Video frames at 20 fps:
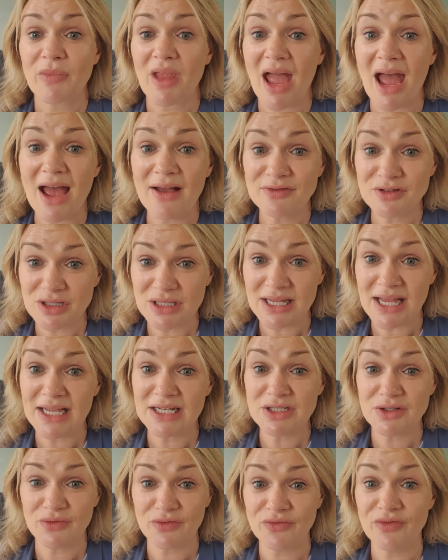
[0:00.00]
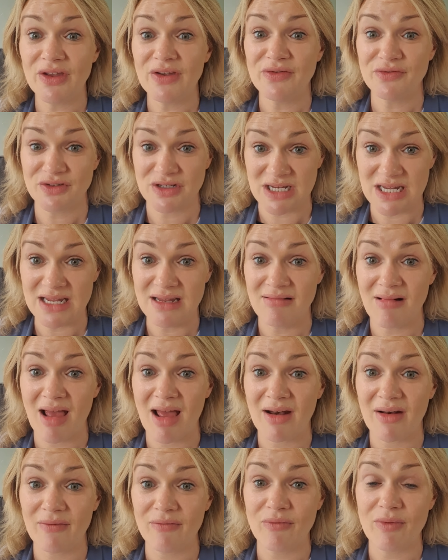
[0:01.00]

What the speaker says: After the age of 50, and